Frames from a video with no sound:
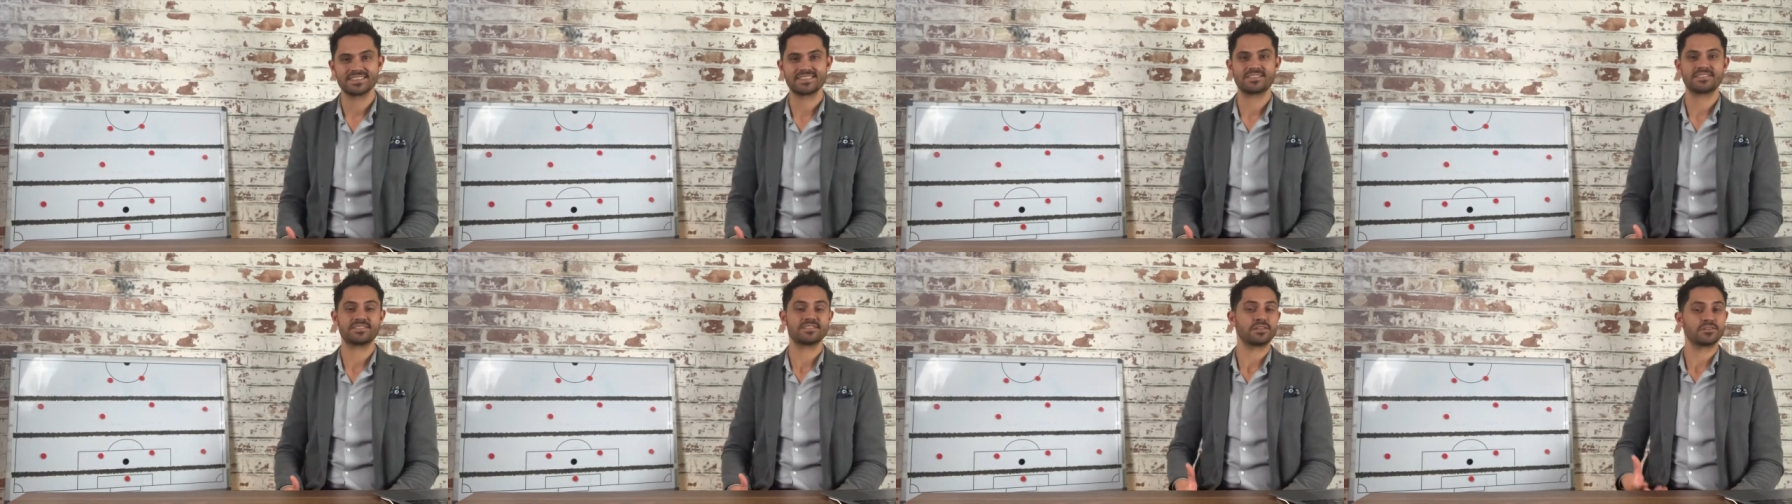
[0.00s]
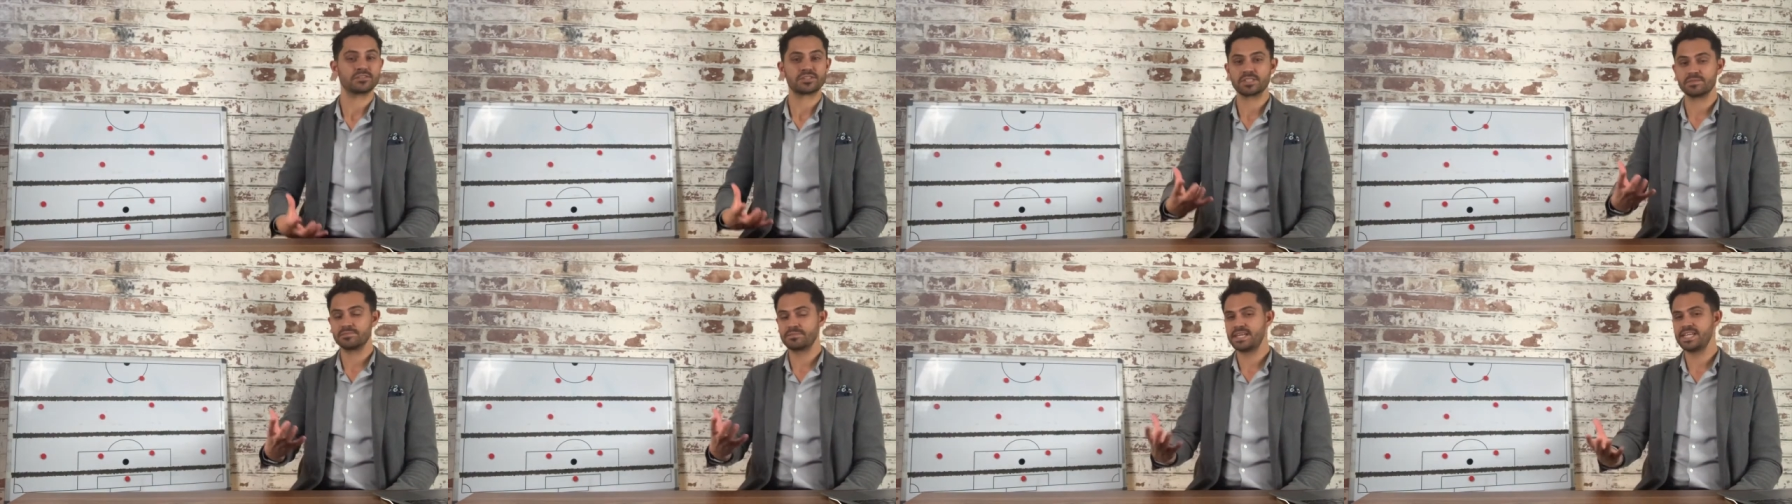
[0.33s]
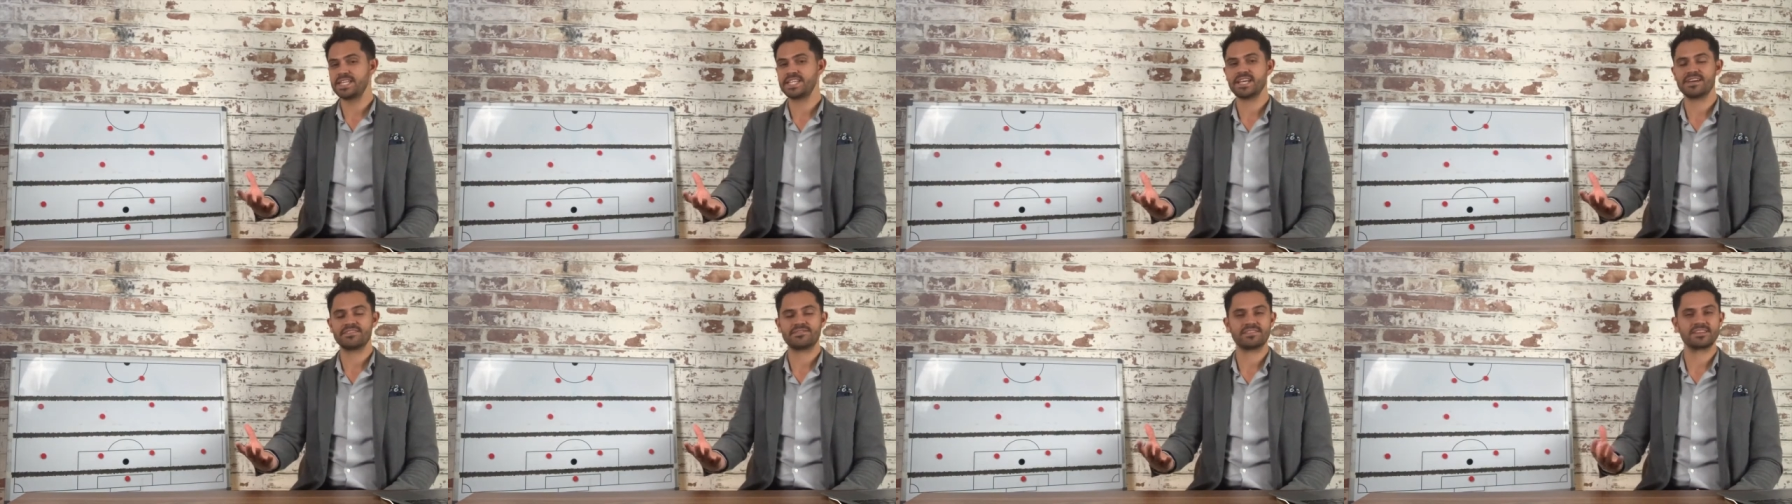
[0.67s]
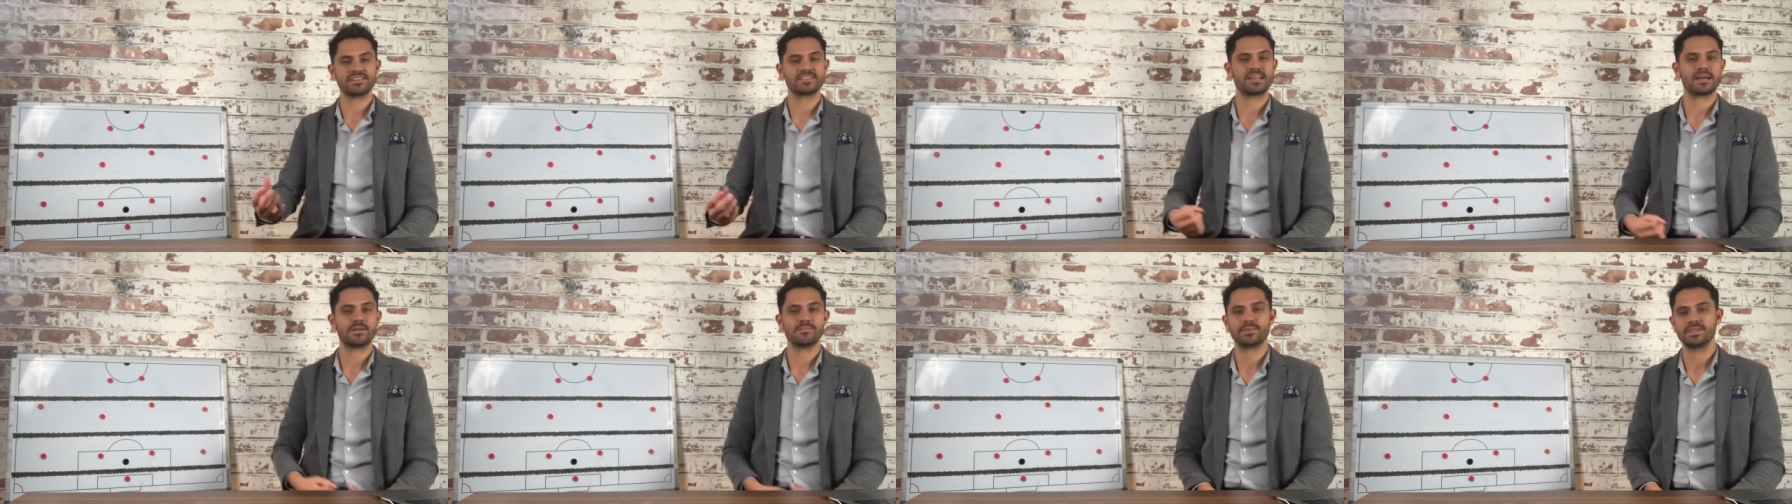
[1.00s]
Social media, for
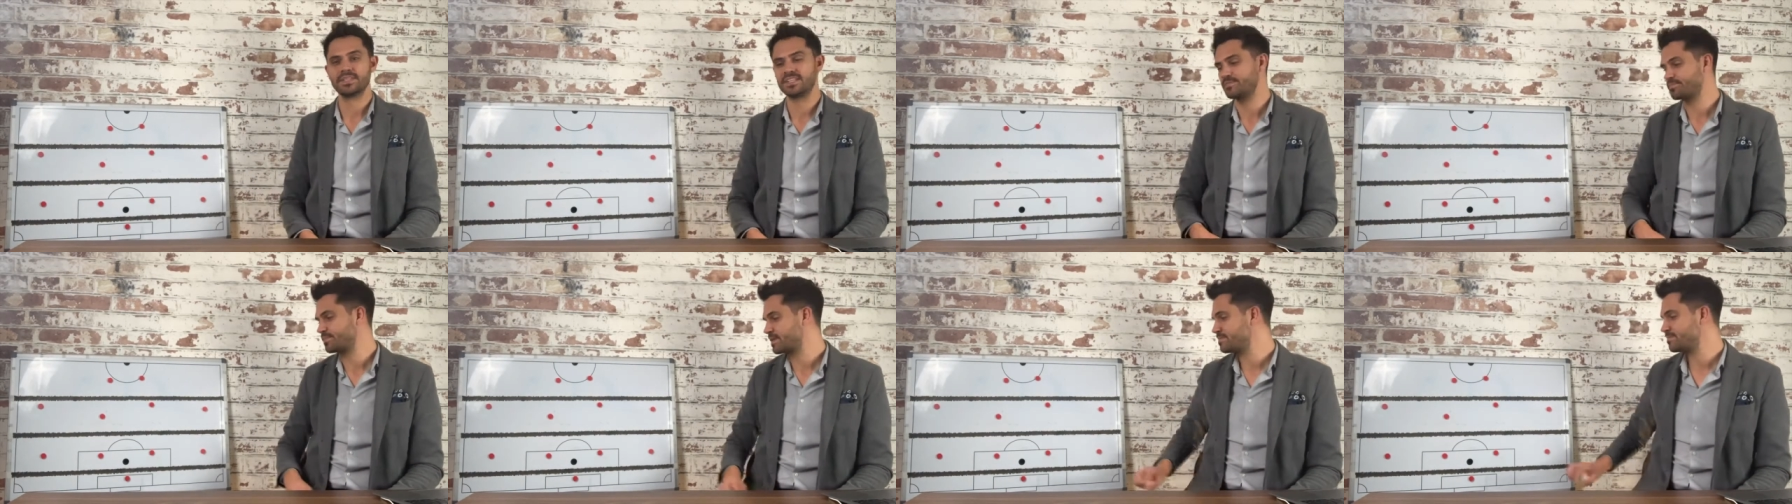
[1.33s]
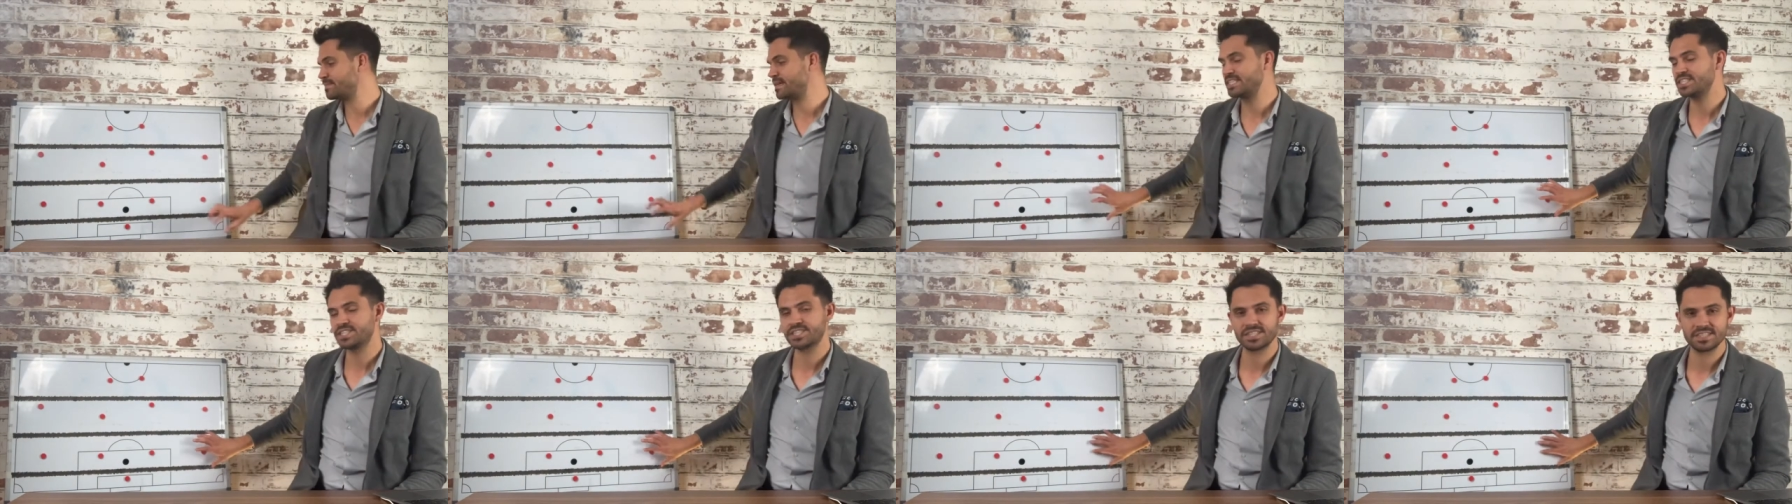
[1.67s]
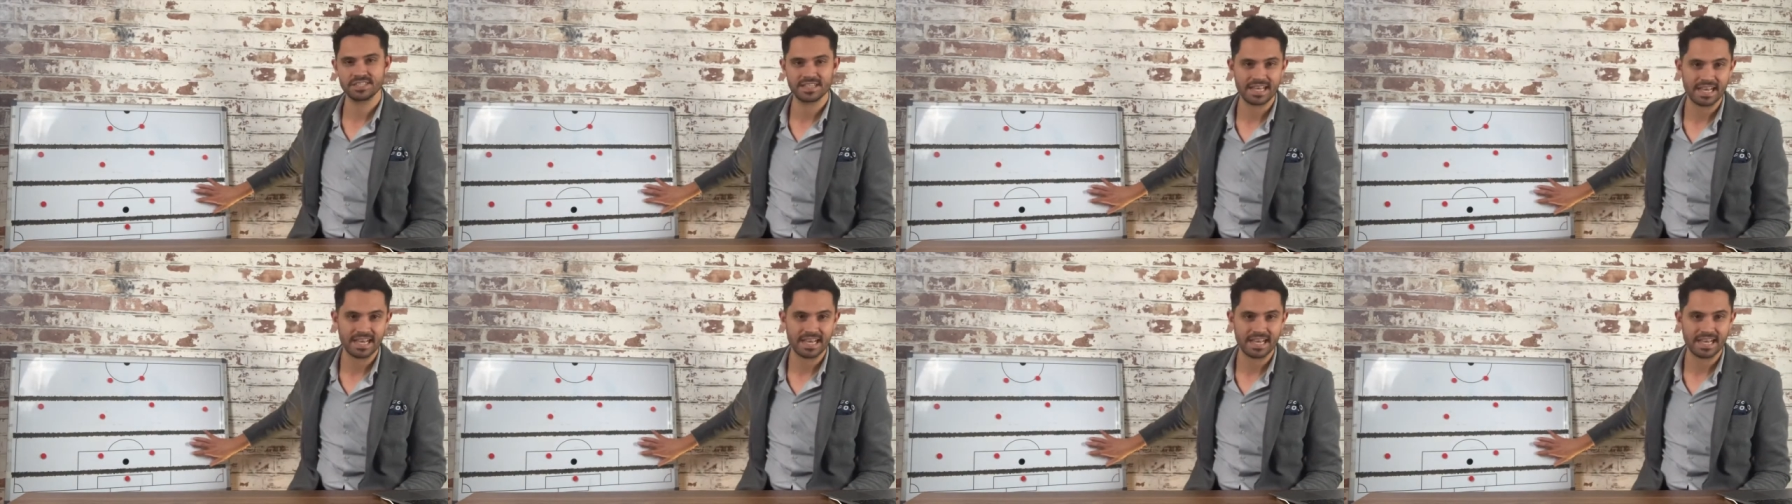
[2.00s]
example, has been mentioned